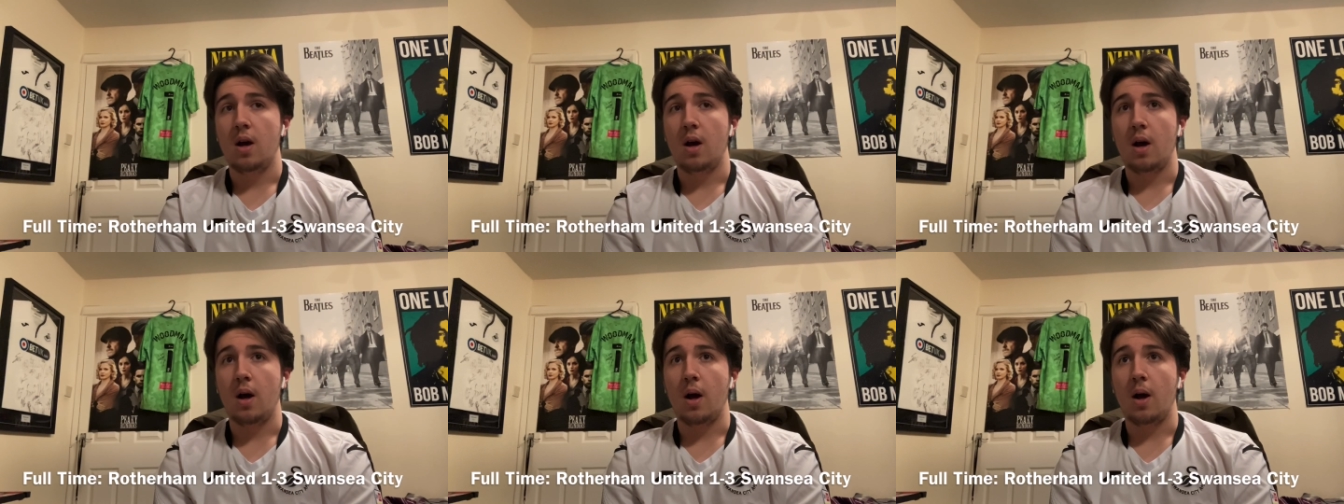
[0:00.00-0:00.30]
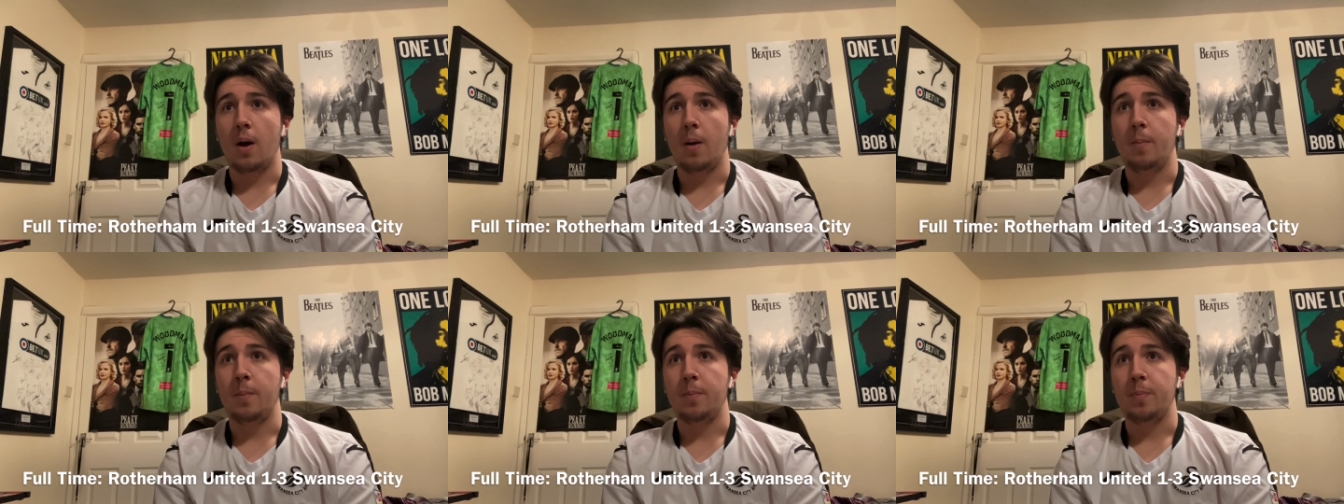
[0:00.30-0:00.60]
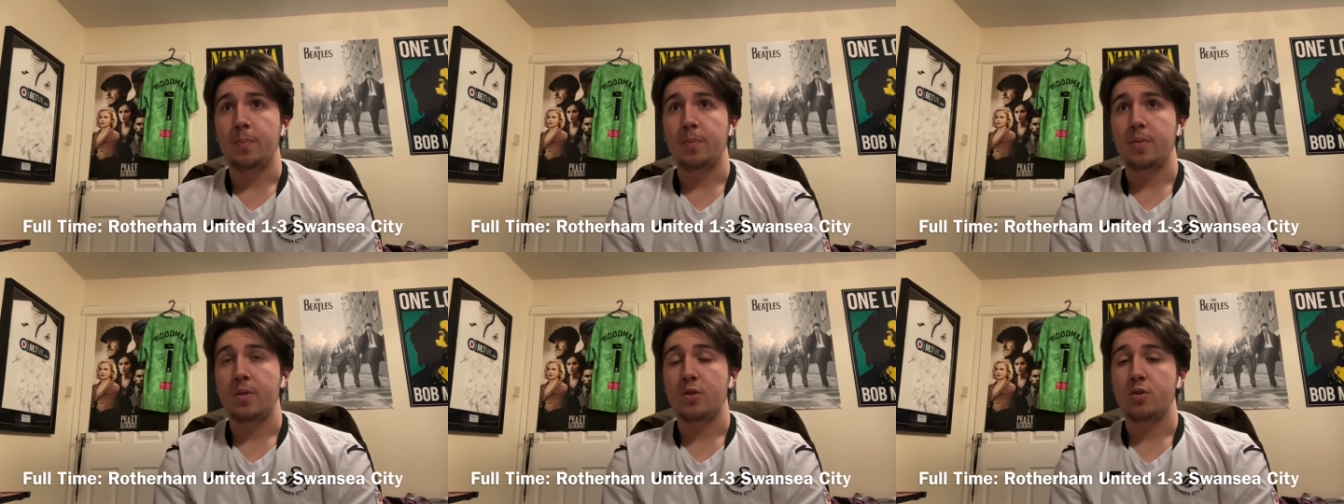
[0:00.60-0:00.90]

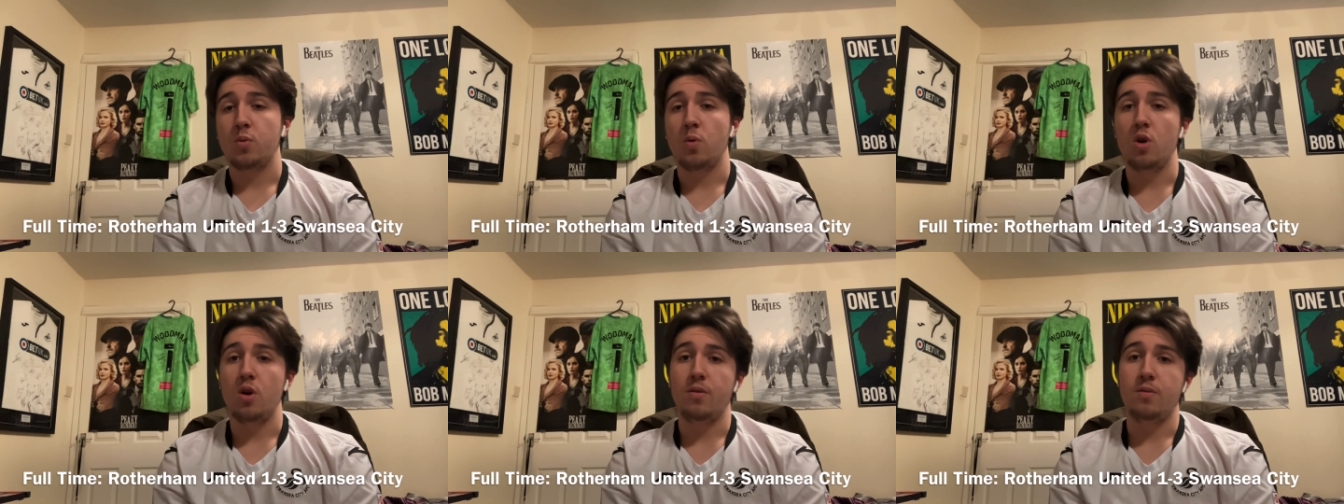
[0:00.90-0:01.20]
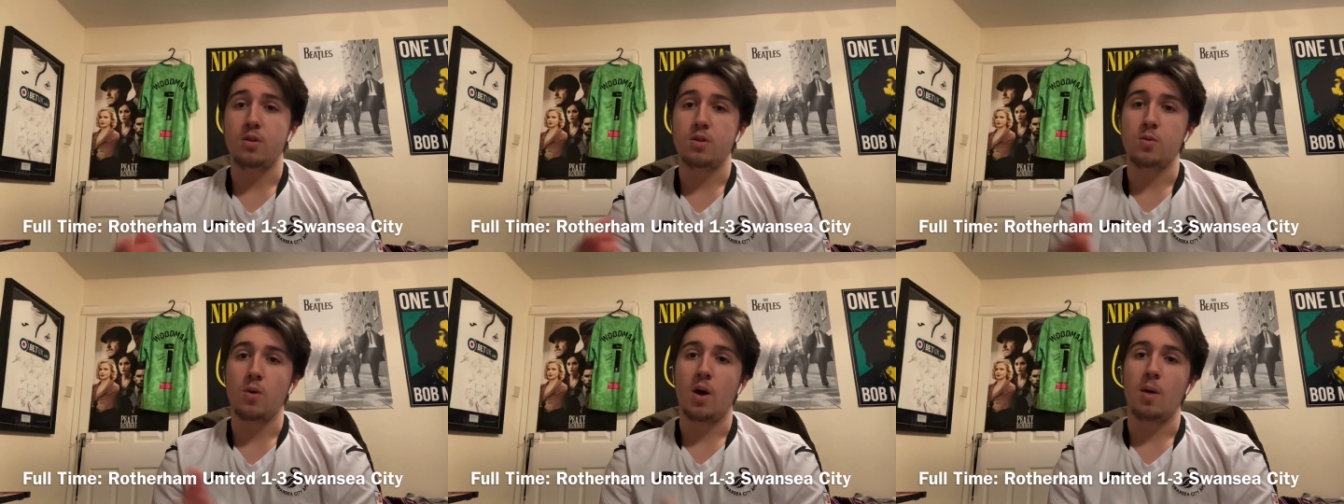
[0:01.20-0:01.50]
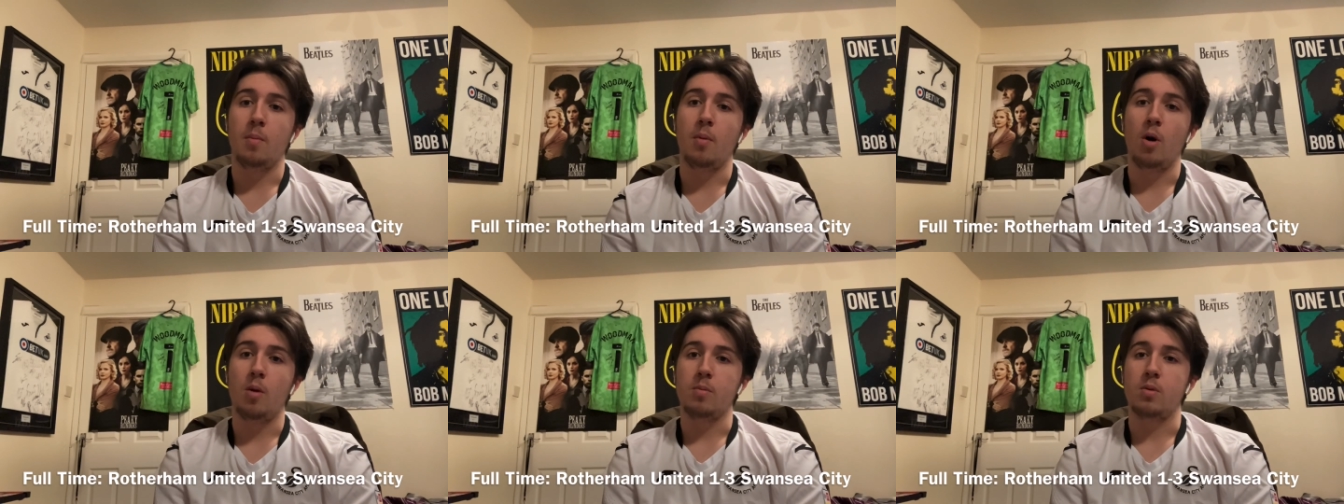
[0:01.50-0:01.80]
Um, swerved as
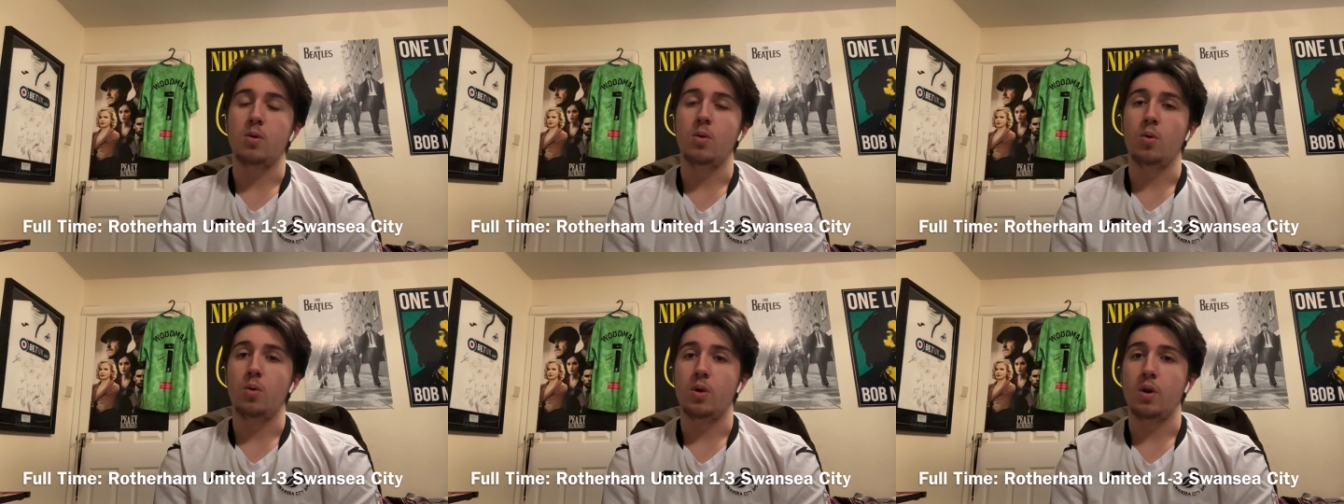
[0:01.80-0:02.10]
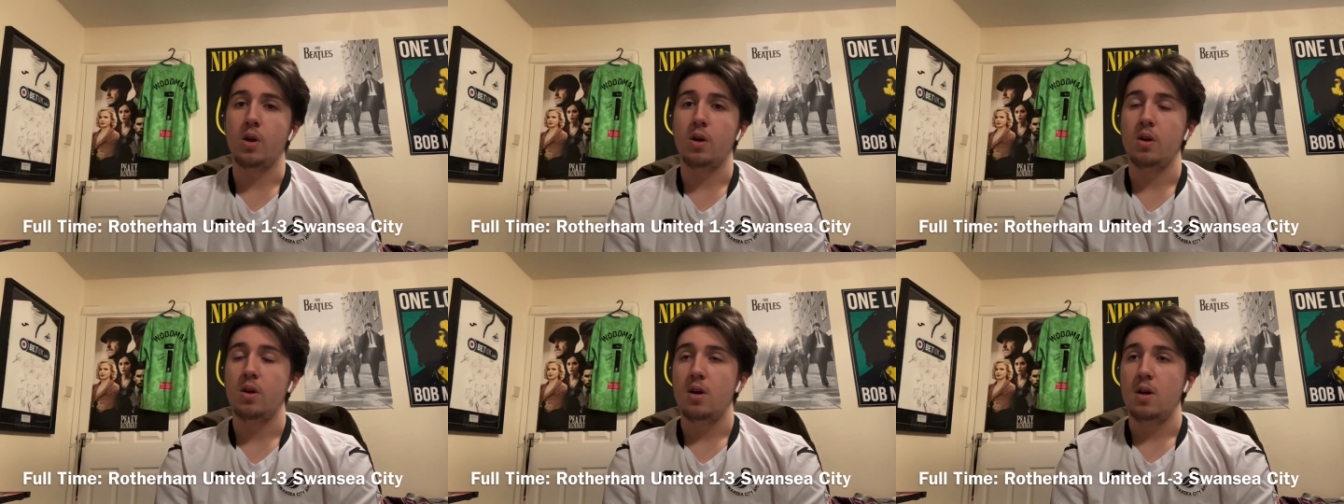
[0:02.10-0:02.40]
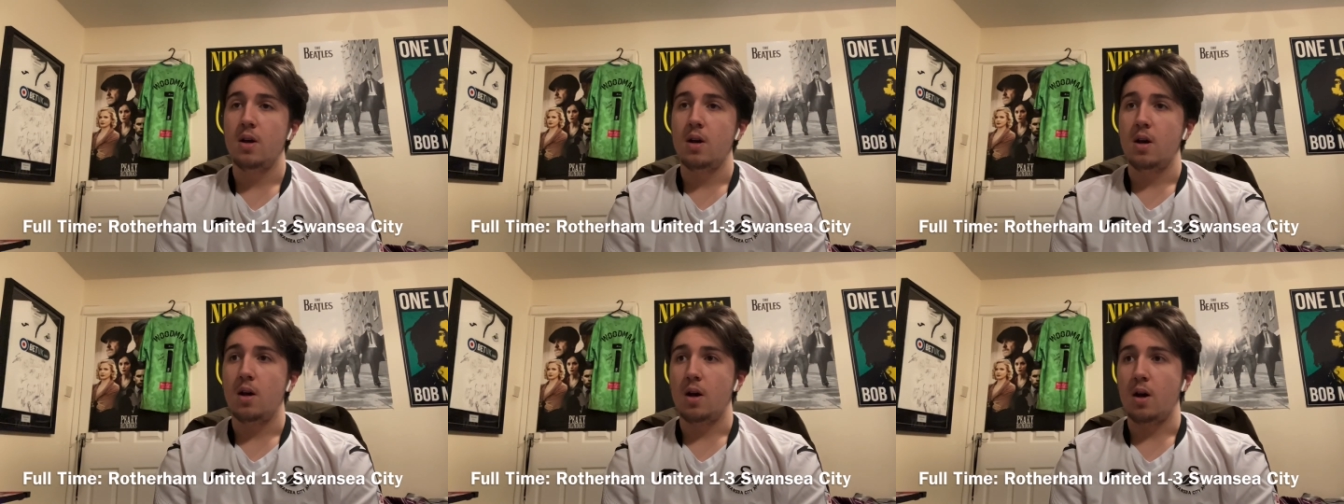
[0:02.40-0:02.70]
well, bottom corner,
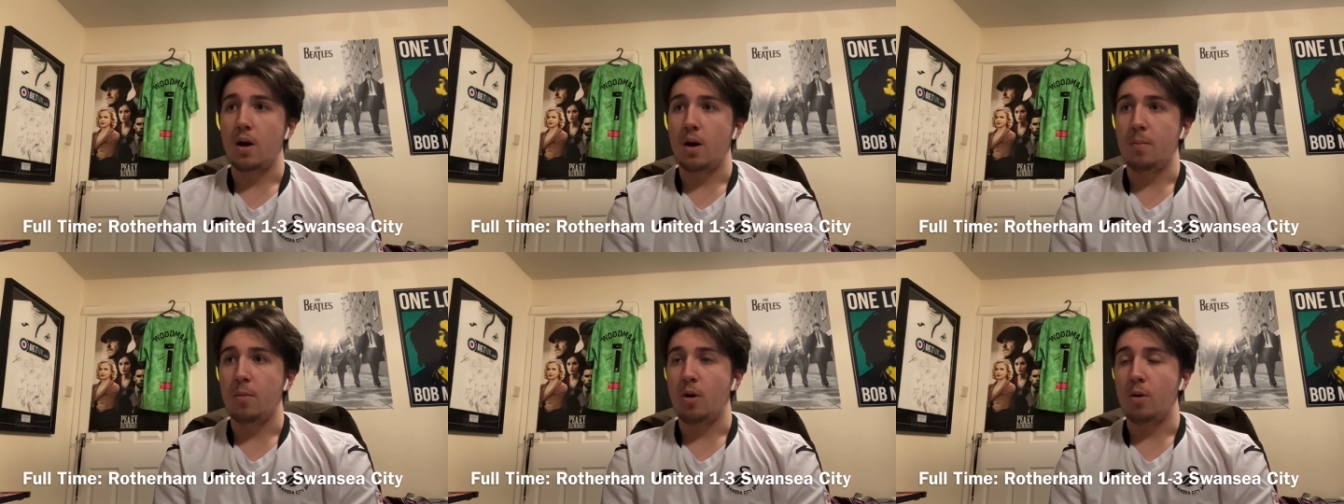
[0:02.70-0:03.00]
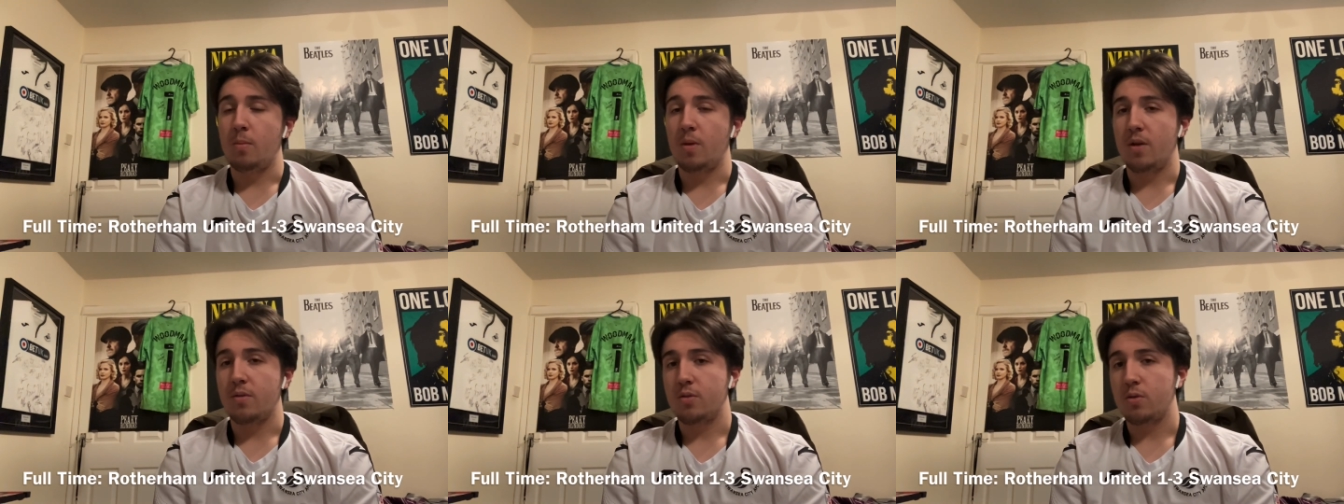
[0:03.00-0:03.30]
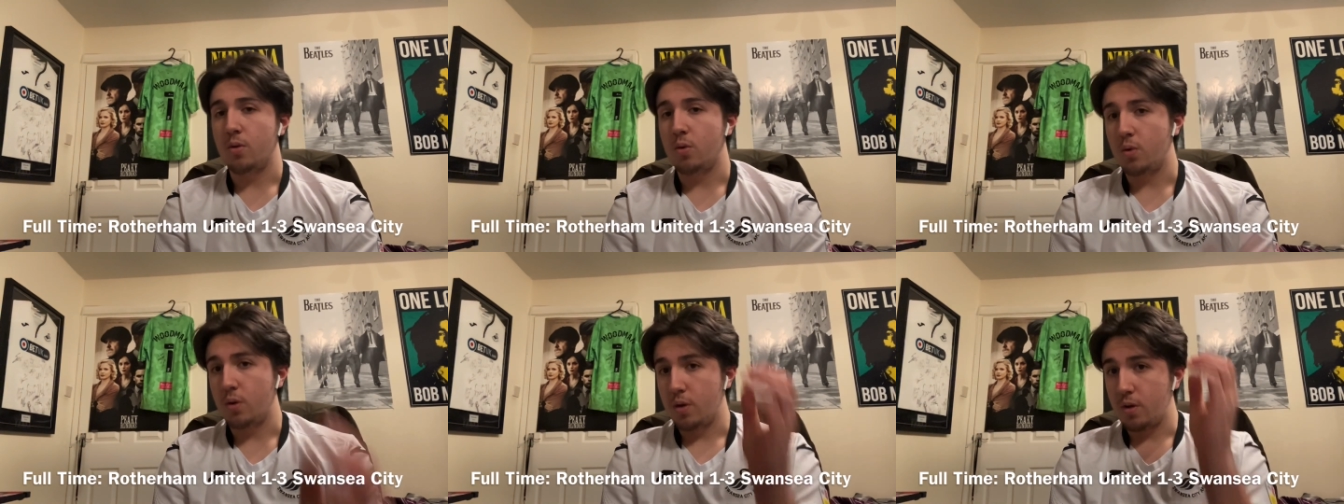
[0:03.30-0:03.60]
uh, bottom left
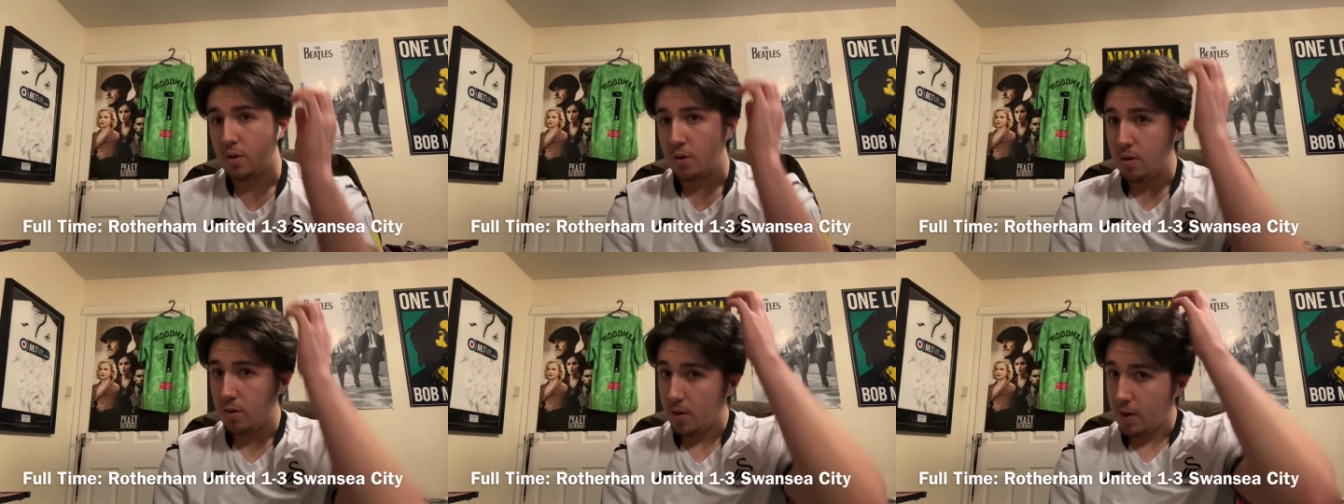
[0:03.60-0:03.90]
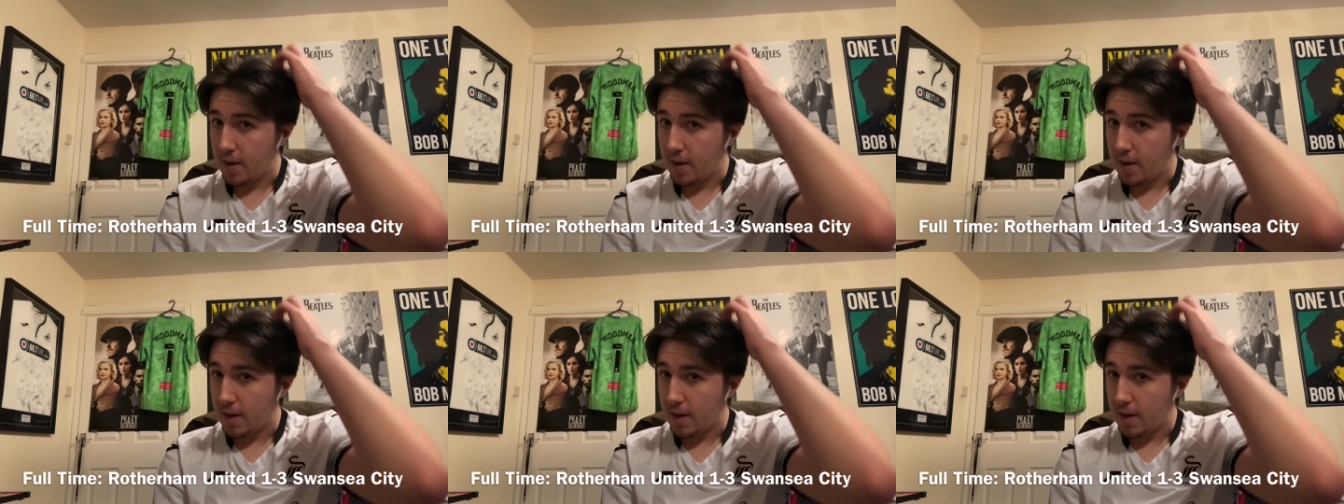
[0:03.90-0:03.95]
corner.